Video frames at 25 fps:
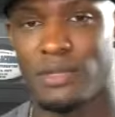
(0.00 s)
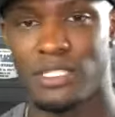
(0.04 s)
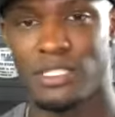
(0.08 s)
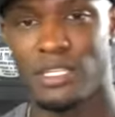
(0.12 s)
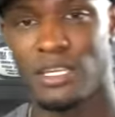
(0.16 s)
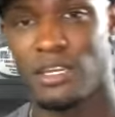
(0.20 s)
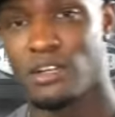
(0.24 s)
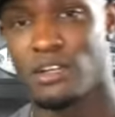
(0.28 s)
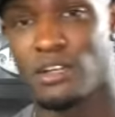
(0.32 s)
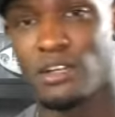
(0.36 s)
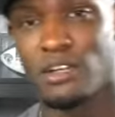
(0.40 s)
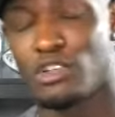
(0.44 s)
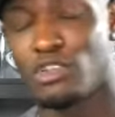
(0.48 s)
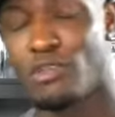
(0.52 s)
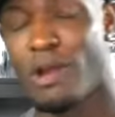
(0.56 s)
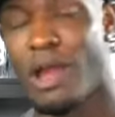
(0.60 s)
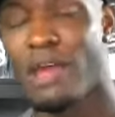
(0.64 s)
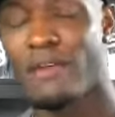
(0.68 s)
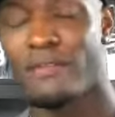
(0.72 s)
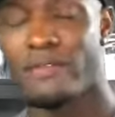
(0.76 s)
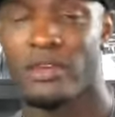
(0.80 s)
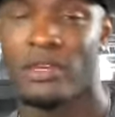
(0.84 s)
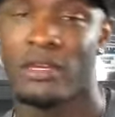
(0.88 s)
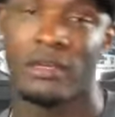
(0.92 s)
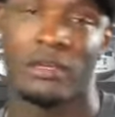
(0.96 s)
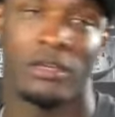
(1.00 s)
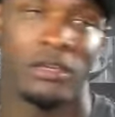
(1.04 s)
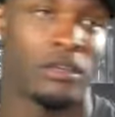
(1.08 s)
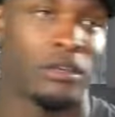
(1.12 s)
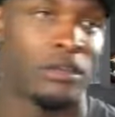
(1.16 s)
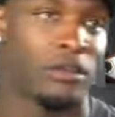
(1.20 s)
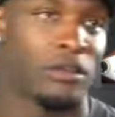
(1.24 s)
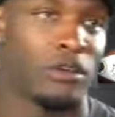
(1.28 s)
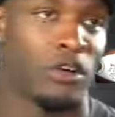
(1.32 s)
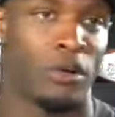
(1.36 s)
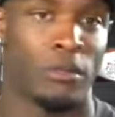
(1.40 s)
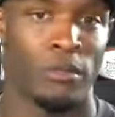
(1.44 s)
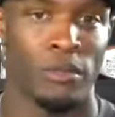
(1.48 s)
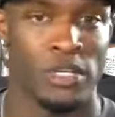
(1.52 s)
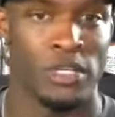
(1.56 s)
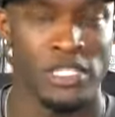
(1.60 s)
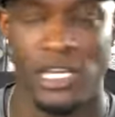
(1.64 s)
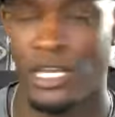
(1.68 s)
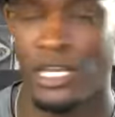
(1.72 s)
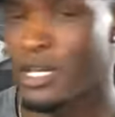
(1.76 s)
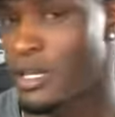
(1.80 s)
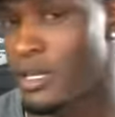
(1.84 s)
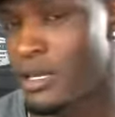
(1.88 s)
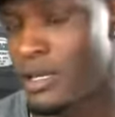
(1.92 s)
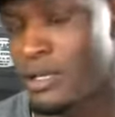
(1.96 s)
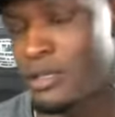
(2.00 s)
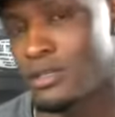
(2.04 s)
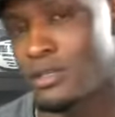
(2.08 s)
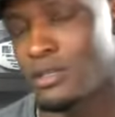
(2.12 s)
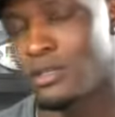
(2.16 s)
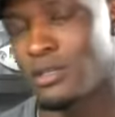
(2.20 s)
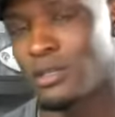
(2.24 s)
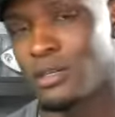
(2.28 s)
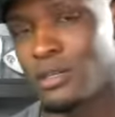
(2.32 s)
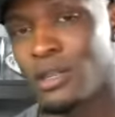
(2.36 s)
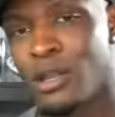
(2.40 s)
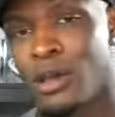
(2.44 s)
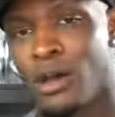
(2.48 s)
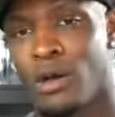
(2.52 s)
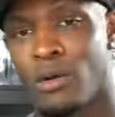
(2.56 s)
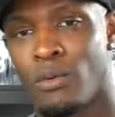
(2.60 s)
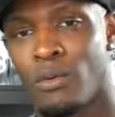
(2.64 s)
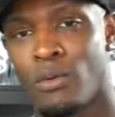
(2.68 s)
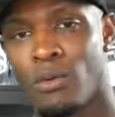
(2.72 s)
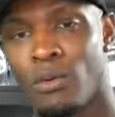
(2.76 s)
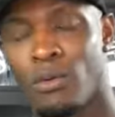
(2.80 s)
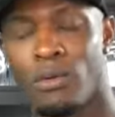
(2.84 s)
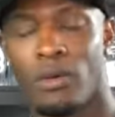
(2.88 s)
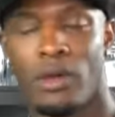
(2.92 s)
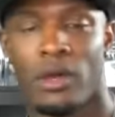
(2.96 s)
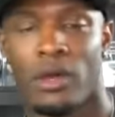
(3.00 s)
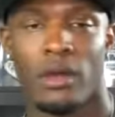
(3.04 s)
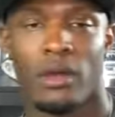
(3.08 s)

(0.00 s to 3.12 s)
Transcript: say are driving, you know, a Mercedes, you know, well,